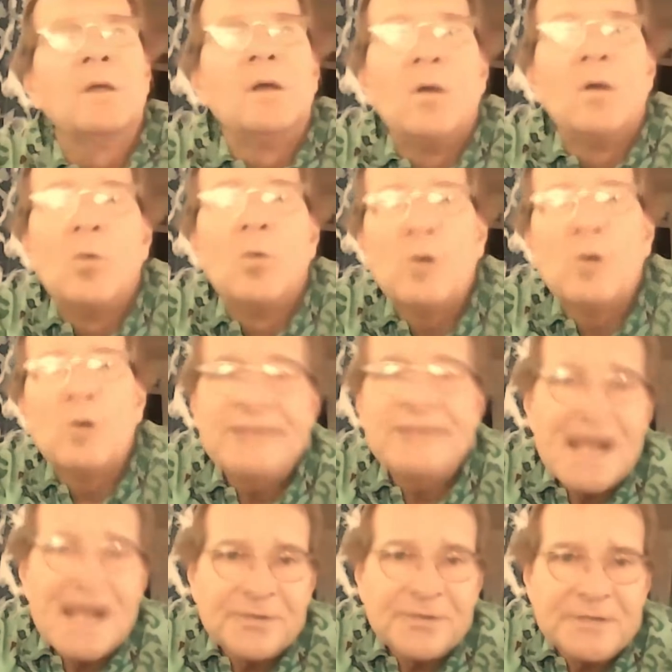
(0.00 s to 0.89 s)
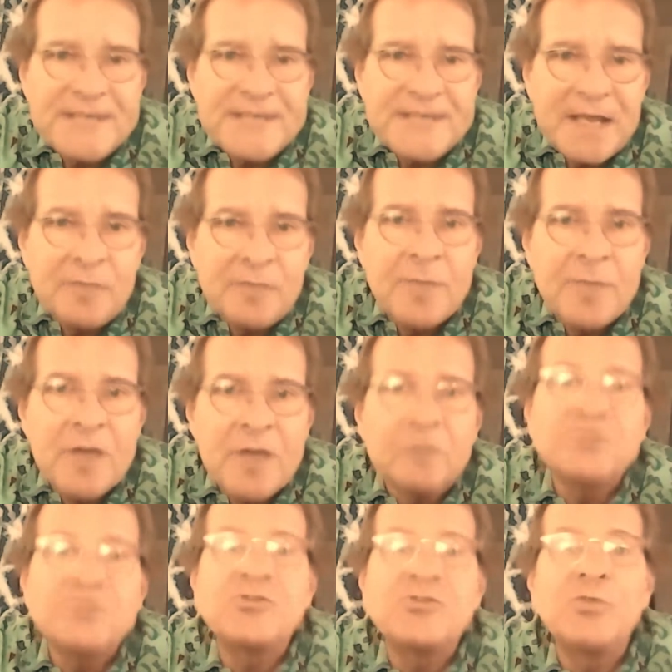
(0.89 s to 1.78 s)
Well, Dr. Dan
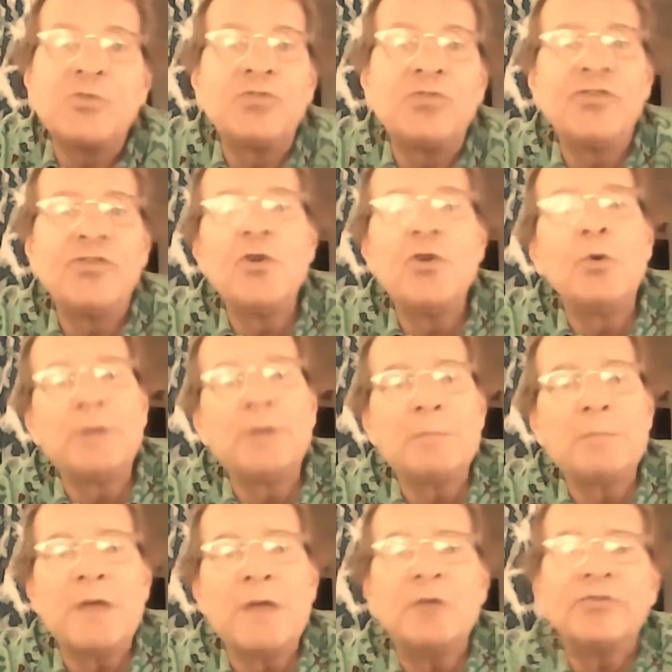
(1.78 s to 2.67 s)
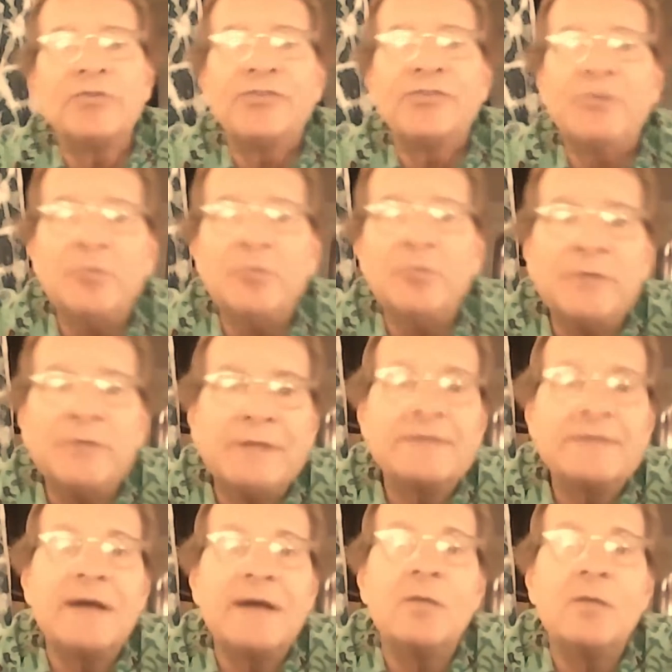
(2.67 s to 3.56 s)
Bellinger was the only male student
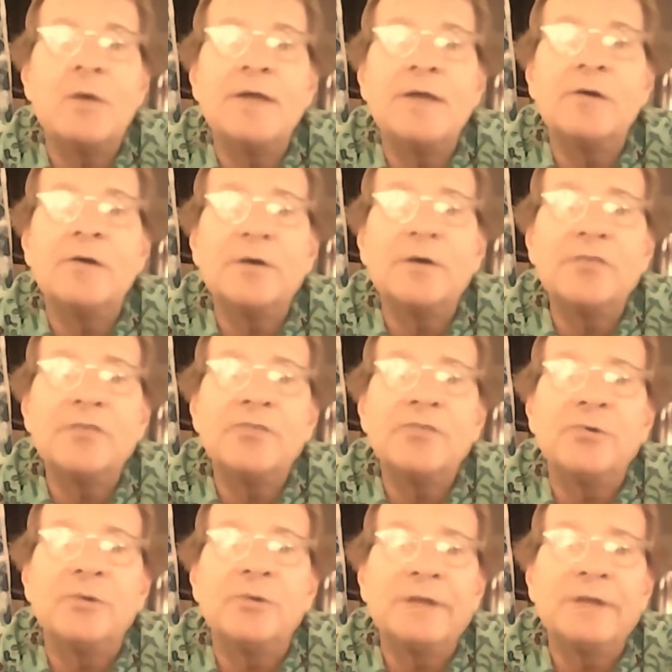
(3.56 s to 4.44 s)
at Tonawanda High School in